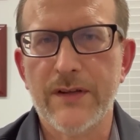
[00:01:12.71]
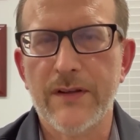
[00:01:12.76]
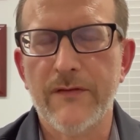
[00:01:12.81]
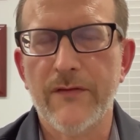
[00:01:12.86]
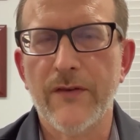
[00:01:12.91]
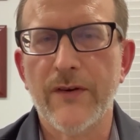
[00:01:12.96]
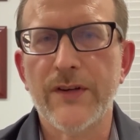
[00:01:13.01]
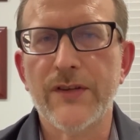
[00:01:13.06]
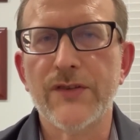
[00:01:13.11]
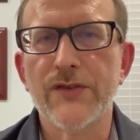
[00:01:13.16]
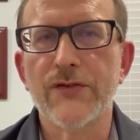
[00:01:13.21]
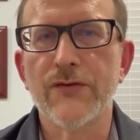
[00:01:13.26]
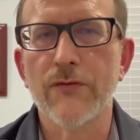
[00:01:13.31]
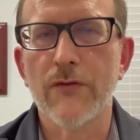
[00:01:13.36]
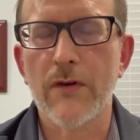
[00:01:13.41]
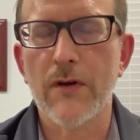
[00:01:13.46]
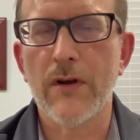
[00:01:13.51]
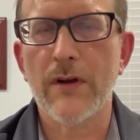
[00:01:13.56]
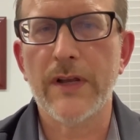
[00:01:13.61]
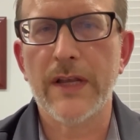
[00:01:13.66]
a very
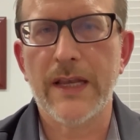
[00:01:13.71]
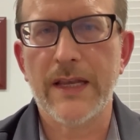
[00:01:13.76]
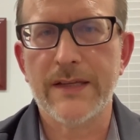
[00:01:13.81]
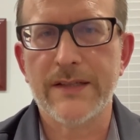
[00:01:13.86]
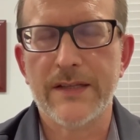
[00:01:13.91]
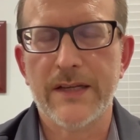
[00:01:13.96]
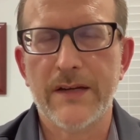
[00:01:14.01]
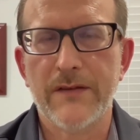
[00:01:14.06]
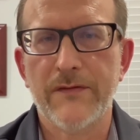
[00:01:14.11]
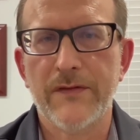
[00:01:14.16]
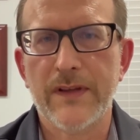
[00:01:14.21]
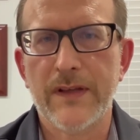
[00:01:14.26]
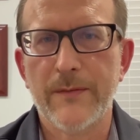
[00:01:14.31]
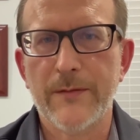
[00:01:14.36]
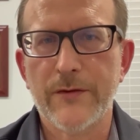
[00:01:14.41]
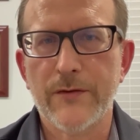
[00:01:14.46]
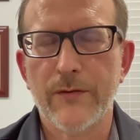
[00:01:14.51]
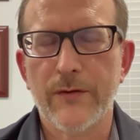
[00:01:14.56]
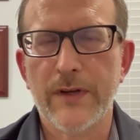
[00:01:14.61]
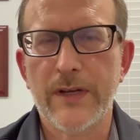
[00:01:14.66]
strong
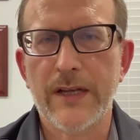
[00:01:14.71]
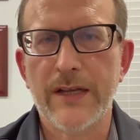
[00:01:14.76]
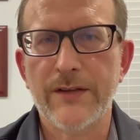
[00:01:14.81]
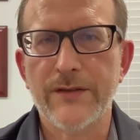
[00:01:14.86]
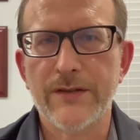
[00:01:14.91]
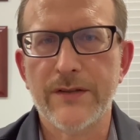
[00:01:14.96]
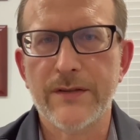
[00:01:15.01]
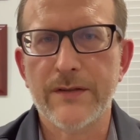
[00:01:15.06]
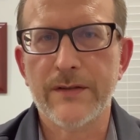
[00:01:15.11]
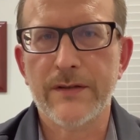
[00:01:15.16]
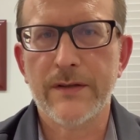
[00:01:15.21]
anti-inflammatory agent.